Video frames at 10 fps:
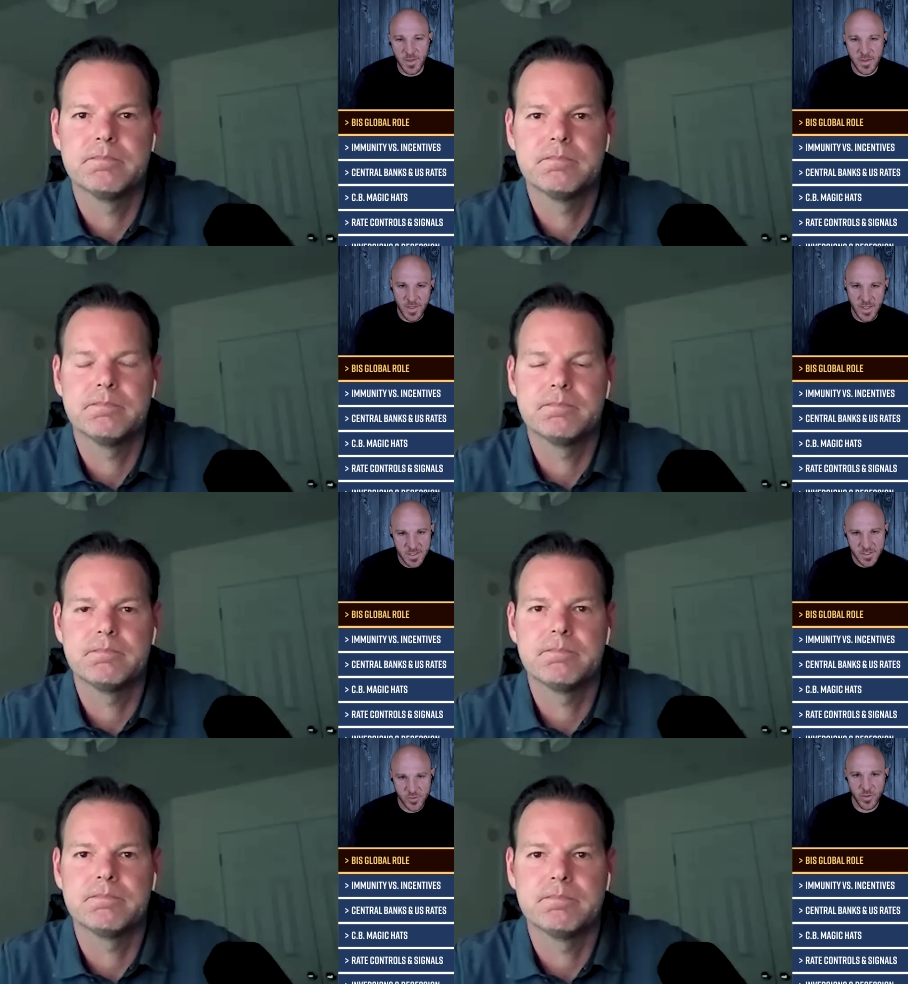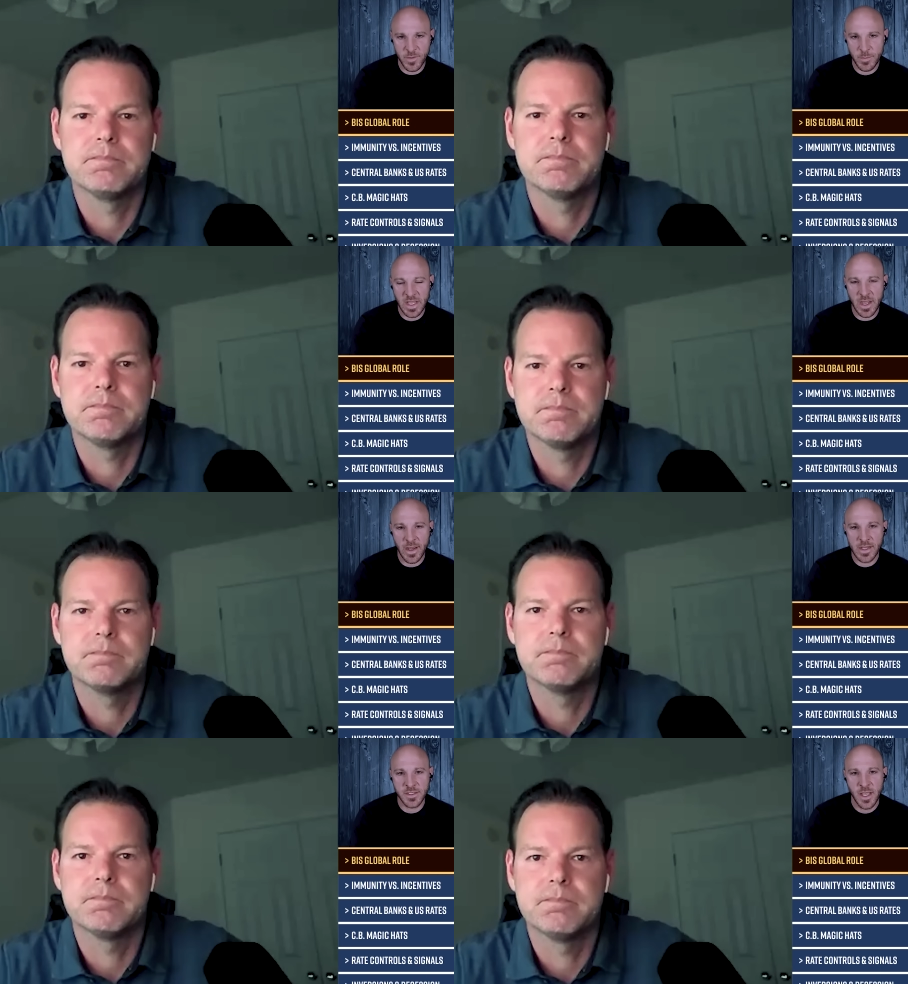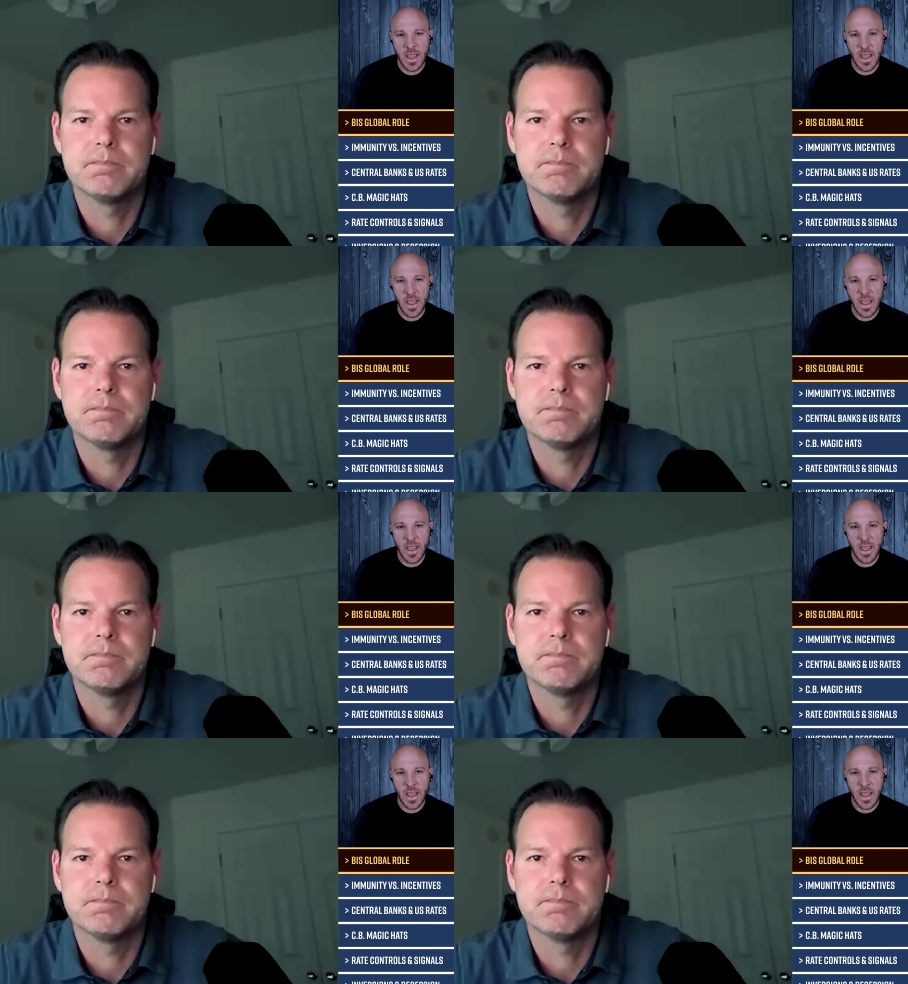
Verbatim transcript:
Speaker 1: say, the, the history of the B I S,